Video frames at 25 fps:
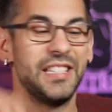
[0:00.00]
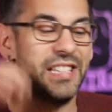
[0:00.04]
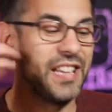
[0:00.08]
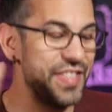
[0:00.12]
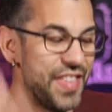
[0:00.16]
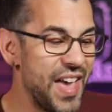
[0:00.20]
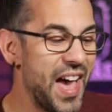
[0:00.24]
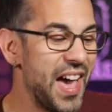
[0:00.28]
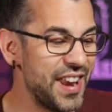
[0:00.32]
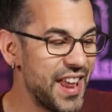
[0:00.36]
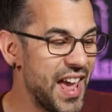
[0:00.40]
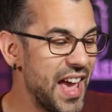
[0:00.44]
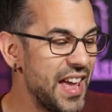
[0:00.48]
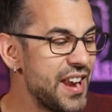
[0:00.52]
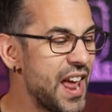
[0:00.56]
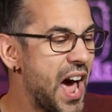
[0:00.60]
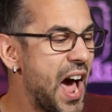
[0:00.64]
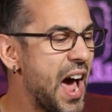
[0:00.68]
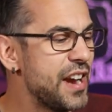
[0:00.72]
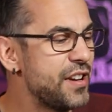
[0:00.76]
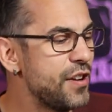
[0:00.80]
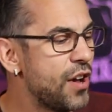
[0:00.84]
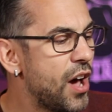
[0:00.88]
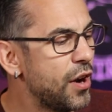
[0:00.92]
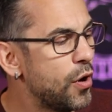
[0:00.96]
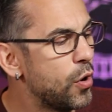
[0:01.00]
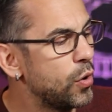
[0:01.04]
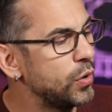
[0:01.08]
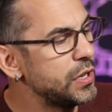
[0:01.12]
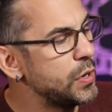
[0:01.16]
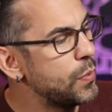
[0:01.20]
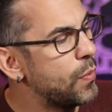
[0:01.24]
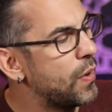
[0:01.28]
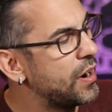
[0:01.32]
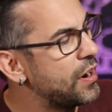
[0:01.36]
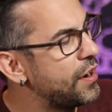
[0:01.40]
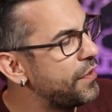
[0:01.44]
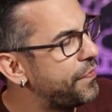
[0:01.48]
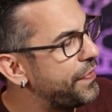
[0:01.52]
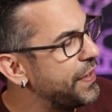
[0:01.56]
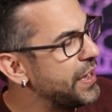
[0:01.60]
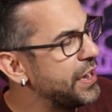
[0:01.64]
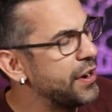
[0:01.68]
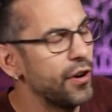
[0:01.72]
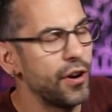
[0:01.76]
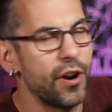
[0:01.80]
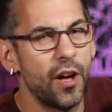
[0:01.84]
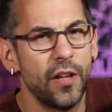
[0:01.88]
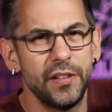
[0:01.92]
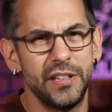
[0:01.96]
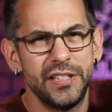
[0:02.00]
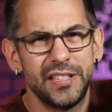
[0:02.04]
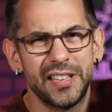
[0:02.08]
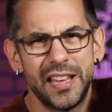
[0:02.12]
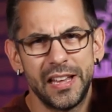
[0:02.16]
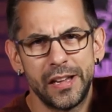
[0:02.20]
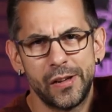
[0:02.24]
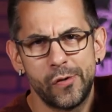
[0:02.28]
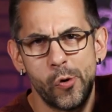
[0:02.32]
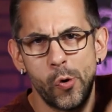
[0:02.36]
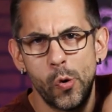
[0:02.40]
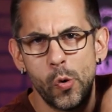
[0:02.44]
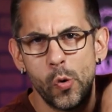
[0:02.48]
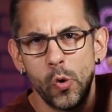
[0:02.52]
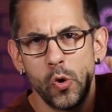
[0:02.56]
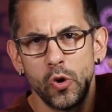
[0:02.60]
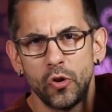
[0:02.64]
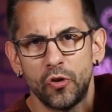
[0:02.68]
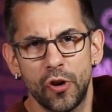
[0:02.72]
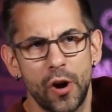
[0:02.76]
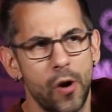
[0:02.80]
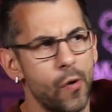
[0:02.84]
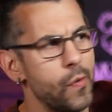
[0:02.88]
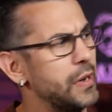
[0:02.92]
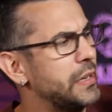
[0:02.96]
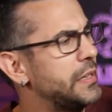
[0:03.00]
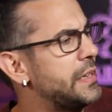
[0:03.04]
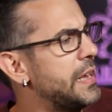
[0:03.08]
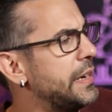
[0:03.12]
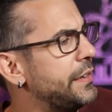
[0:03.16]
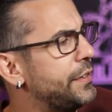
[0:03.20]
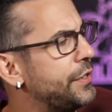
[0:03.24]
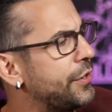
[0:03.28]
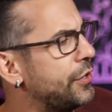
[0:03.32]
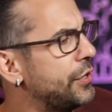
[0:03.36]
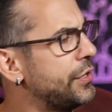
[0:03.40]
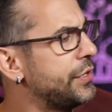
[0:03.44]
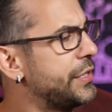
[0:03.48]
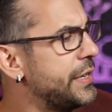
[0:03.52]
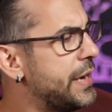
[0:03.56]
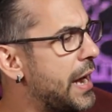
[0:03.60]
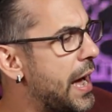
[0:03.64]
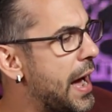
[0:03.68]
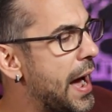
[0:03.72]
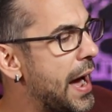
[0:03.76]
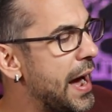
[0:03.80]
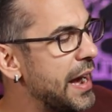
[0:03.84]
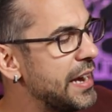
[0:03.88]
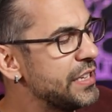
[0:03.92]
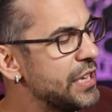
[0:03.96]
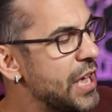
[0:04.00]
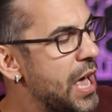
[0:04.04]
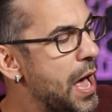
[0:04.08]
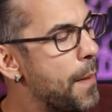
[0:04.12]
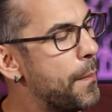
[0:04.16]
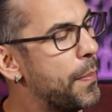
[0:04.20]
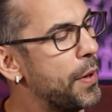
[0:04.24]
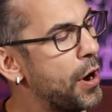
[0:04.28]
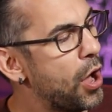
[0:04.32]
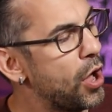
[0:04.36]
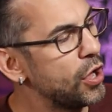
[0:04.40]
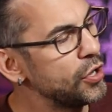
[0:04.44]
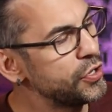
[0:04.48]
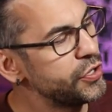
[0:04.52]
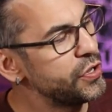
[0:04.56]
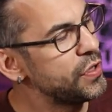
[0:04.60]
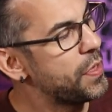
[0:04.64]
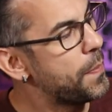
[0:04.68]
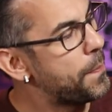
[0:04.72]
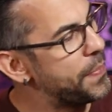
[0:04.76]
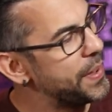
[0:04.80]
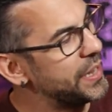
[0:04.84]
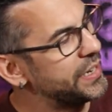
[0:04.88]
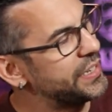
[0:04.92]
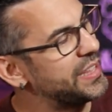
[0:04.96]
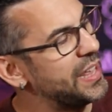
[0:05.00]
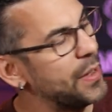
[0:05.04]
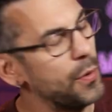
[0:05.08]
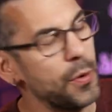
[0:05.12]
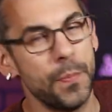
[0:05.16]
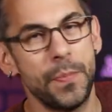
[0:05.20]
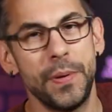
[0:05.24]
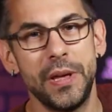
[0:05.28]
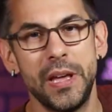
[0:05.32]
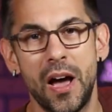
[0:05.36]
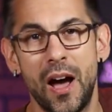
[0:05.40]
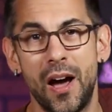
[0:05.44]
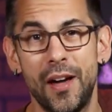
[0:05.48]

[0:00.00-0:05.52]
To that end, I not only wanted to figure out all these like cool growing tentacles and eyes, but also the bits that would be